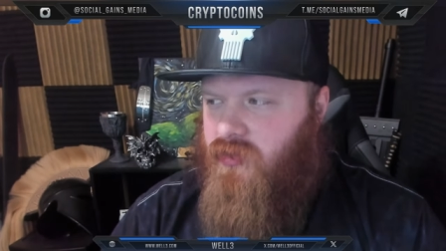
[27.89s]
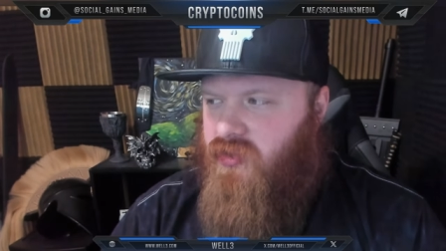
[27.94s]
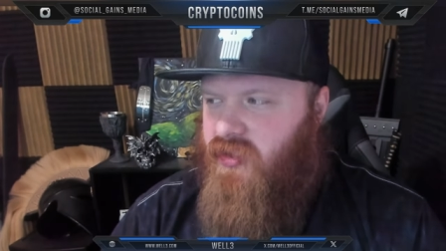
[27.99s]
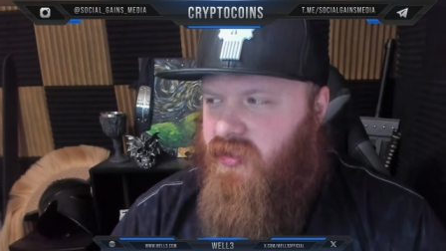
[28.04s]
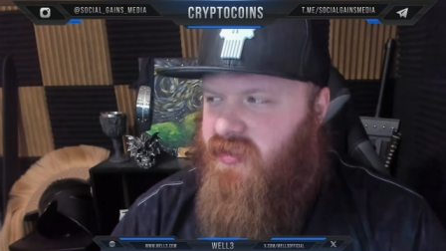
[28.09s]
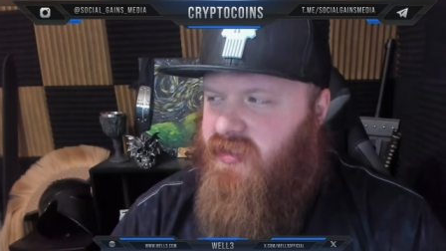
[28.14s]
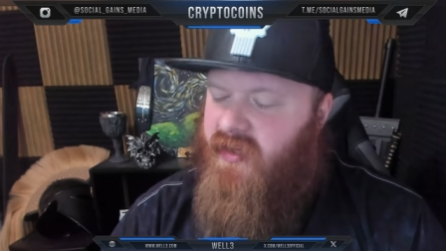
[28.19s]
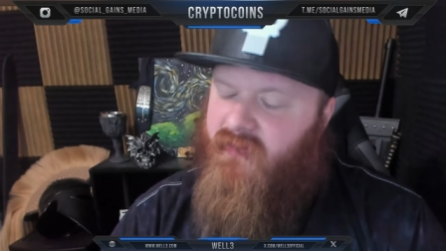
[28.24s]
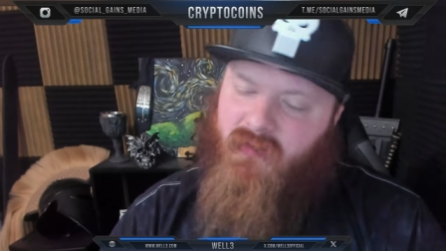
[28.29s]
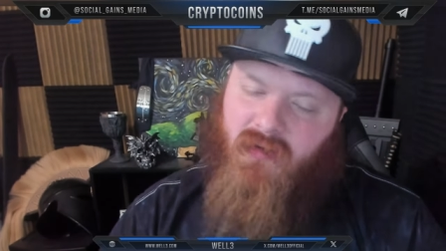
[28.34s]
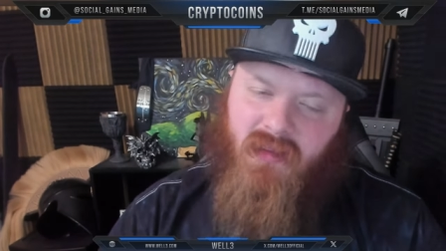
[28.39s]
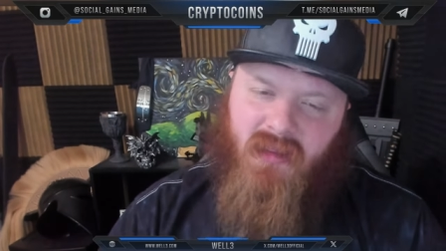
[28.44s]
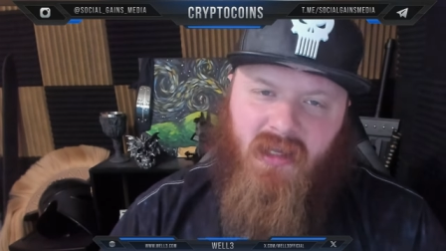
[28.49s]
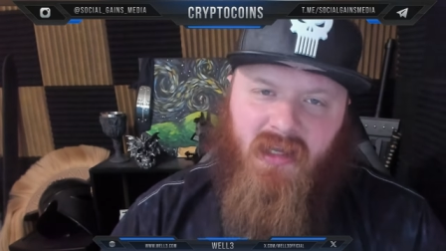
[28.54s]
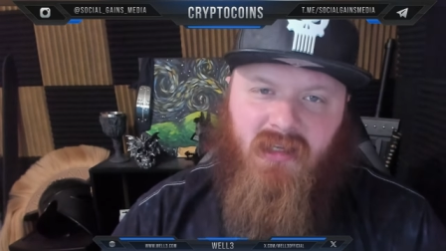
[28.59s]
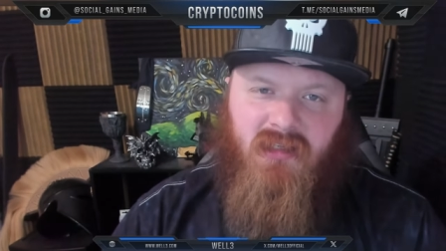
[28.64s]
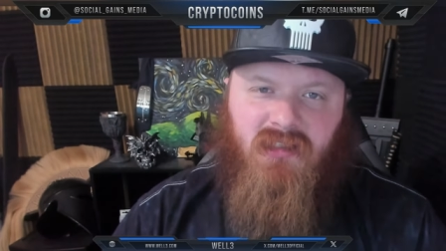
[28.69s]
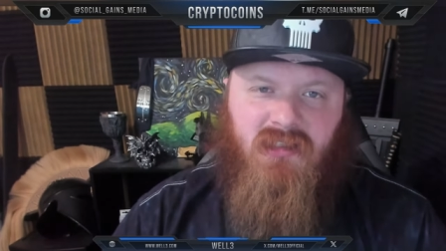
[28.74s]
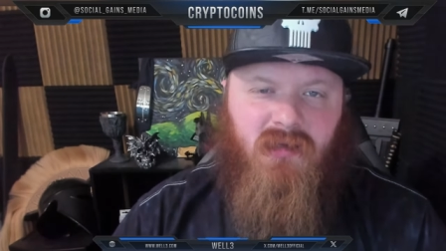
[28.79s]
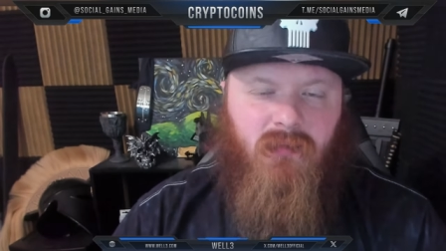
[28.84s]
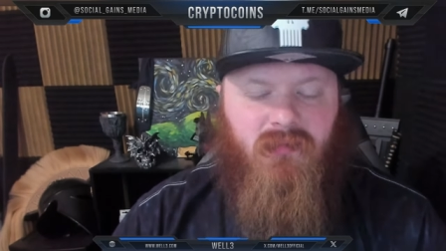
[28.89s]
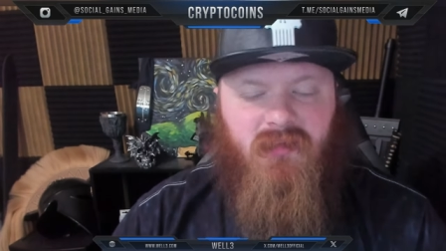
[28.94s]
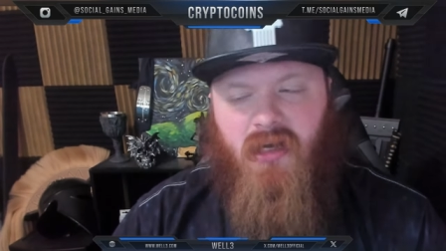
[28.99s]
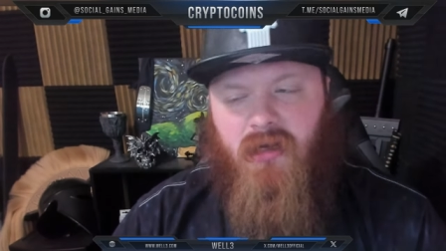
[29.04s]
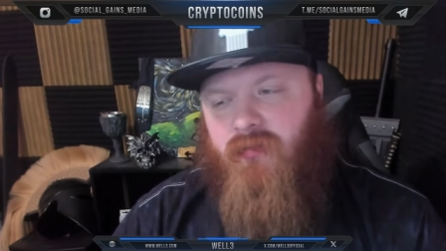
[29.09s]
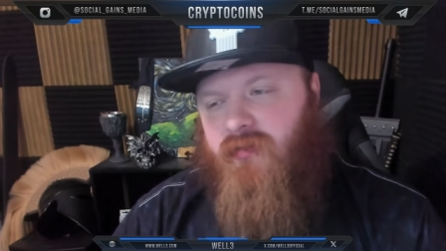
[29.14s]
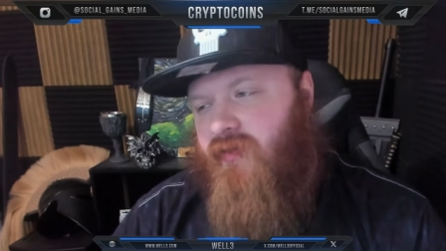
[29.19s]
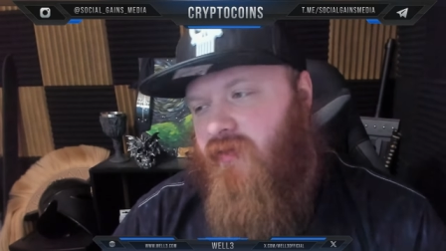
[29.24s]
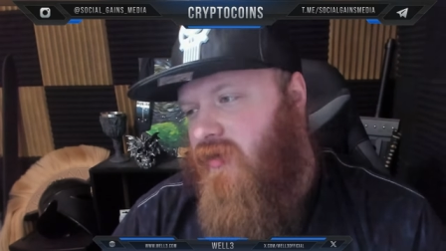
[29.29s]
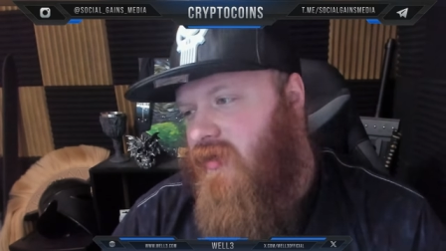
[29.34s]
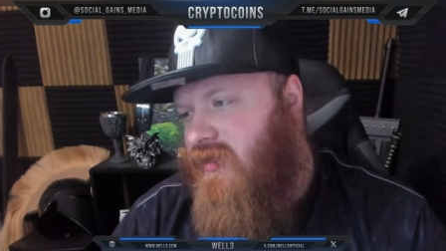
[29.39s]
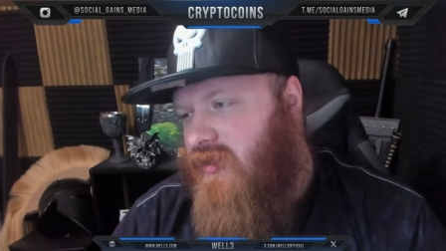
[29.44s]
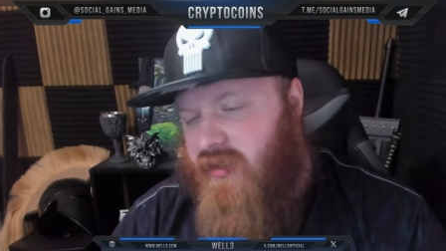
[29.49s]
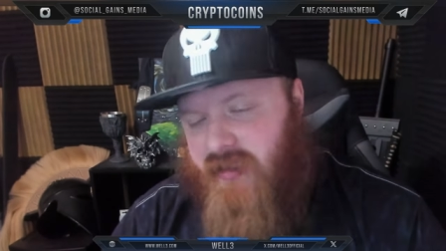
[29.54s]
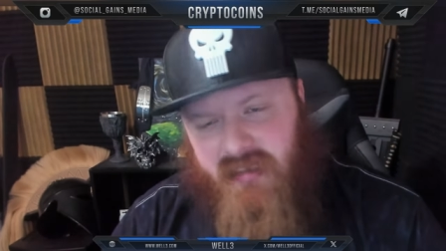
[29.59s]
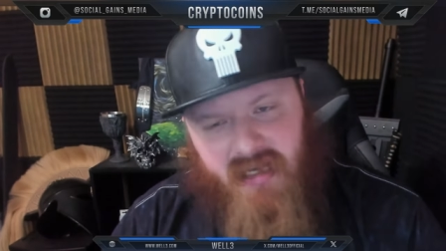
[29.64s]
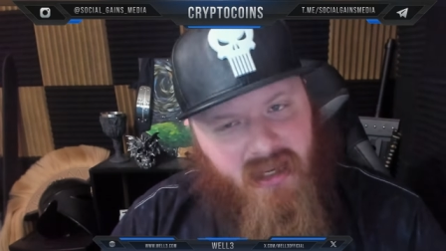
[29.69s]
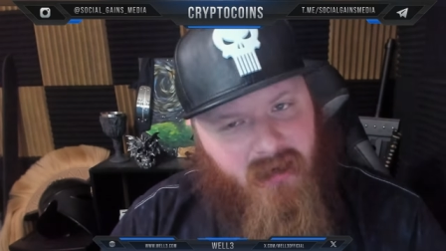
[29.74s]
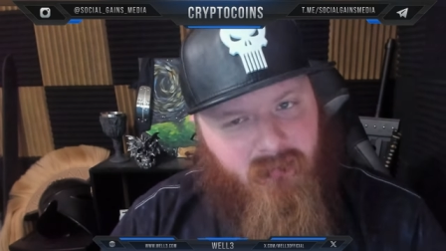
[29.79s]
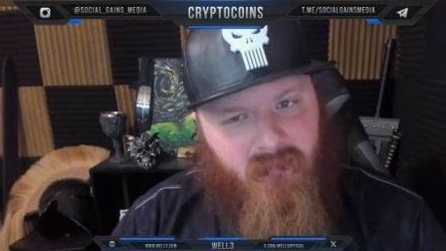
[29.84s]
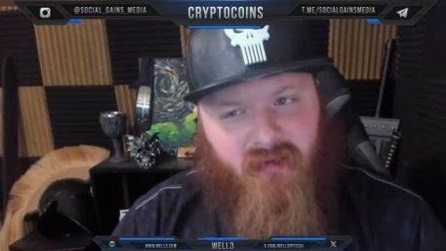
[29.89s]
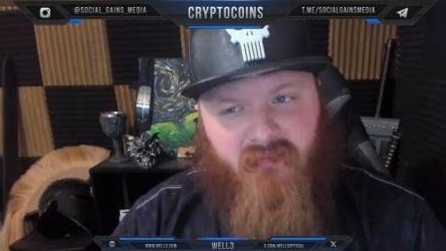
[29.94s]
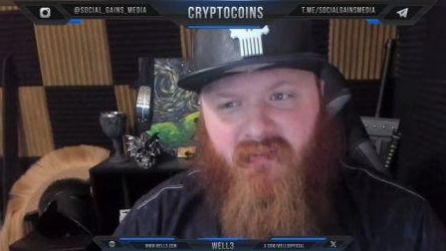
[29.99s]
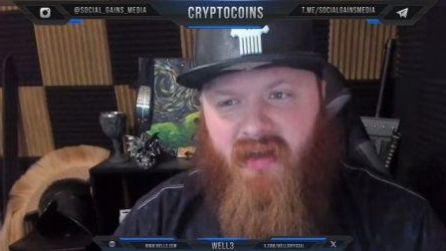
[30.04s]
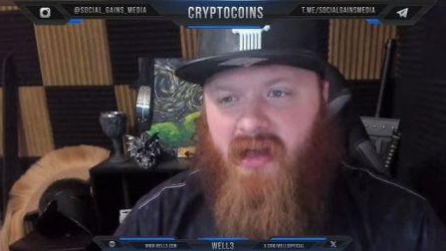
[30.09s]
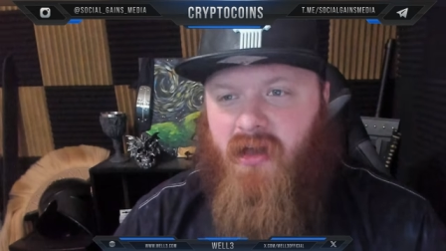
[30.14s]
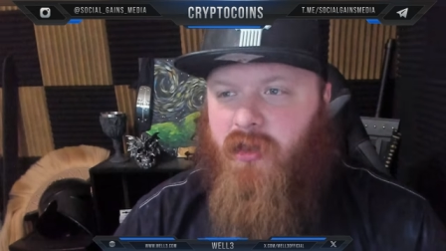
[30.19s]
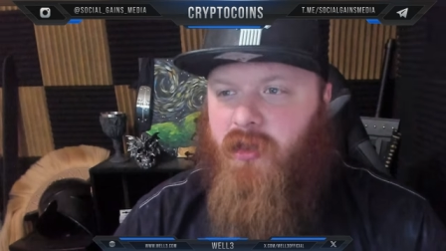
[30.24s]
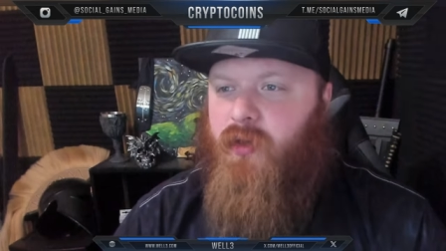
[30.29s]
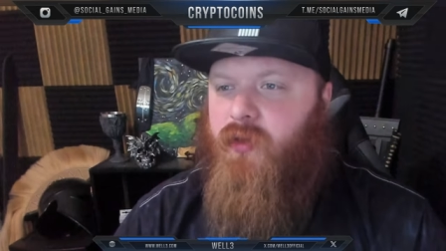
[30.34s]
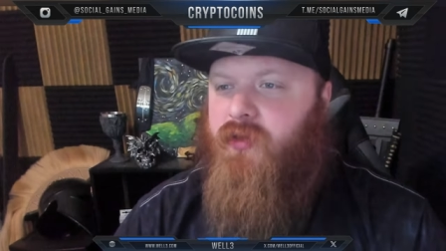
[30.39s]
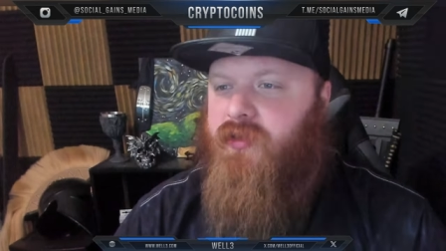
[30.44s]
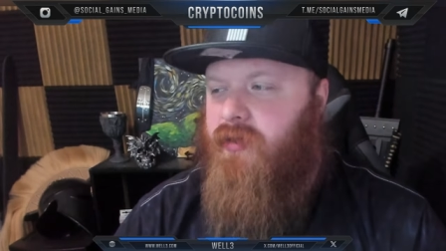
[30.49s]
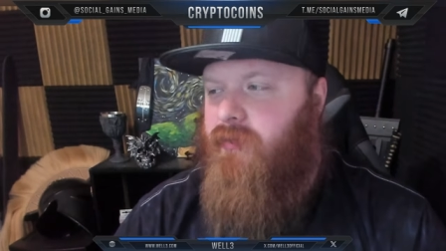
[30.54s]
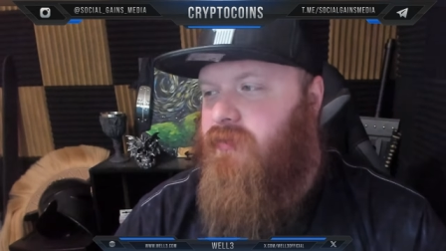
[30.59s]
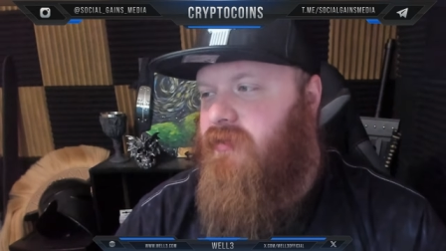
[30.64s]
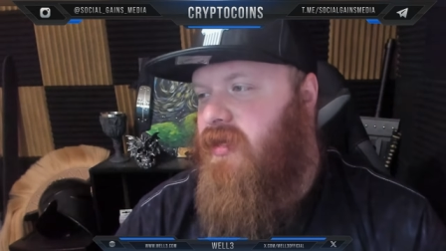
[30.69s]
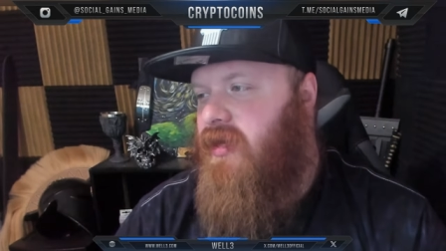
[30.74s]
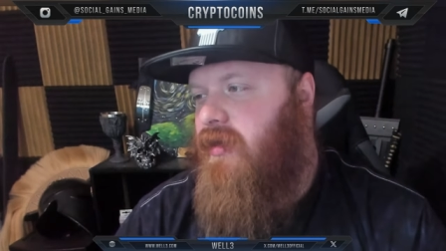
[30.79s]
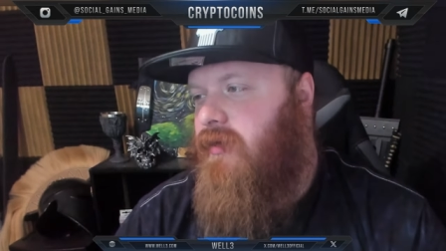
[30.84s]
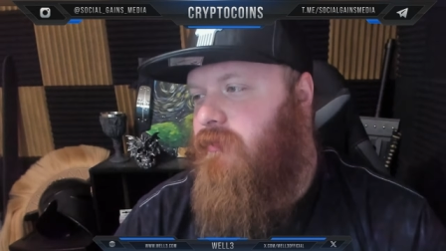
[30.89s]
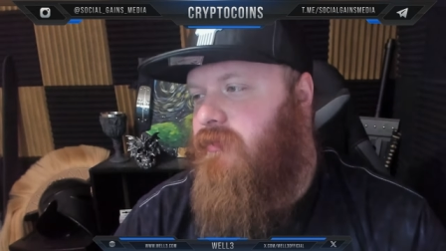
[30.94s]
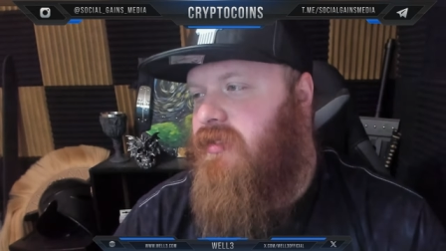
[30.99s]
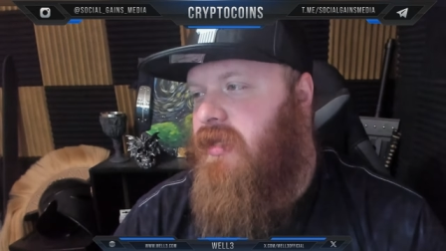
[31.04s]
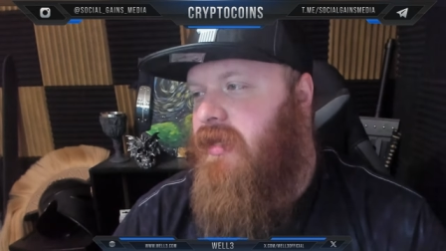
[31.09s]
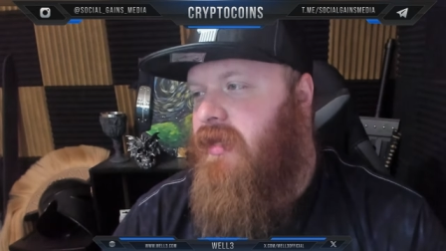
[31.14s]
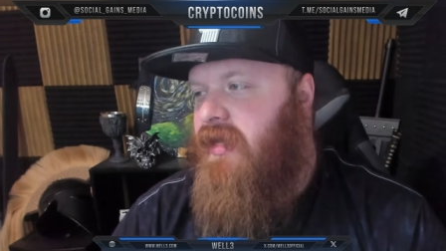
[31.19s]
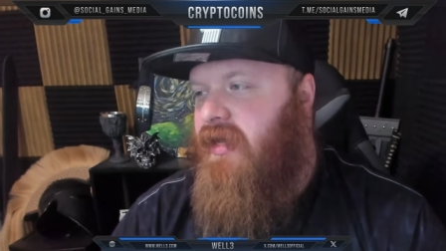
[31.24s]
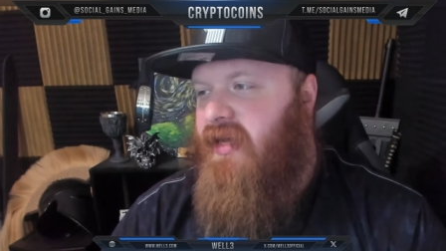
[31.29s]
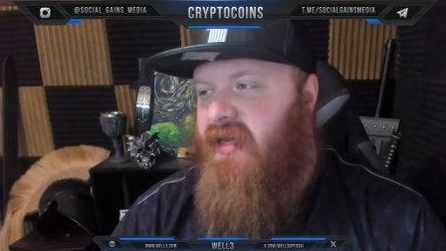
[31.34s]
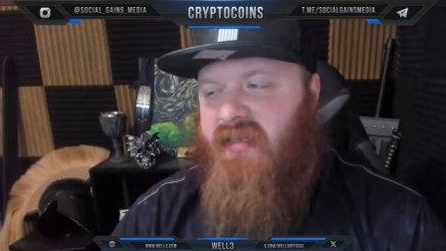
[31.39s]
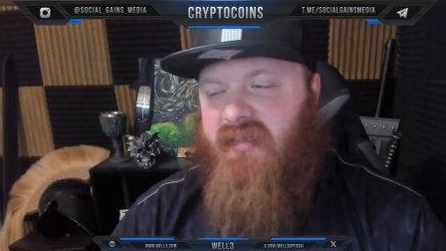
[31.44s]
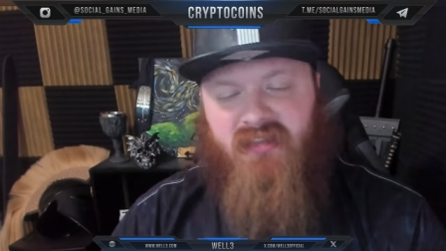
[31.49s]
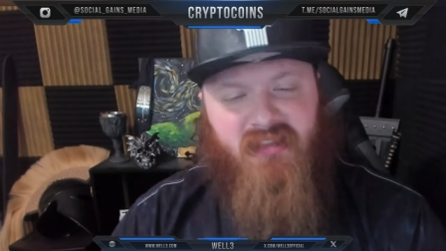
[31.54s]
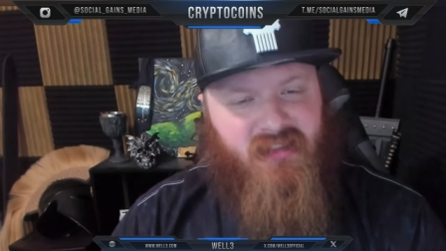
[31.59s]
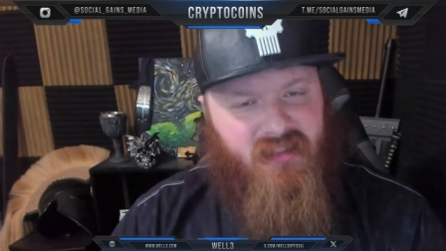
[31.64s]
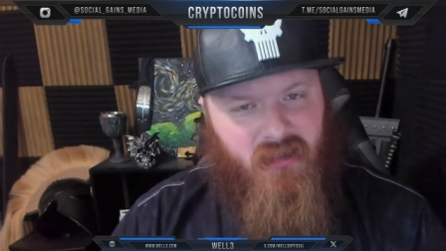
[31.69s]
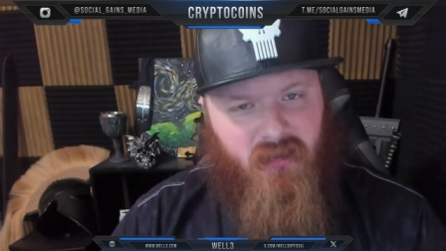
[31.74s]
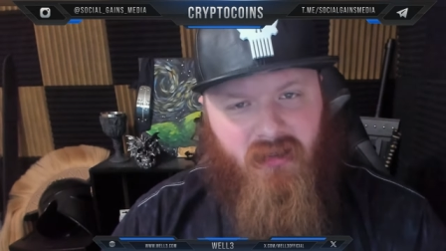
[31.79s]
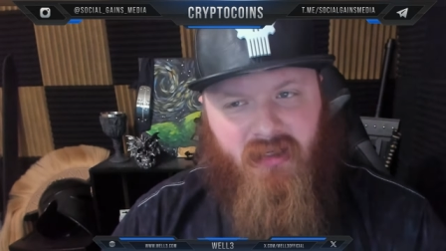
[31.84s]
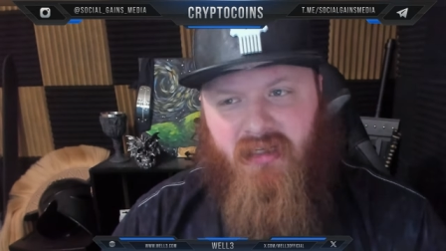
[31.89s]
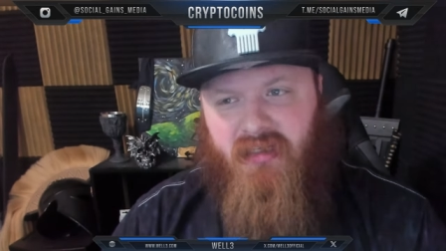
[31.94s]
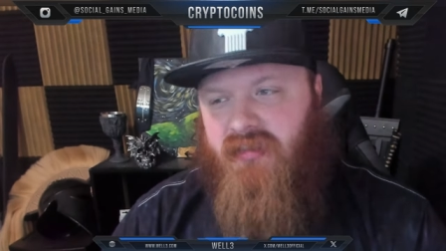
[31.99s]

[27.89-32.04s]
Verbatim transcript: just different things, sometimes for entertainment value, sometimes it's silly,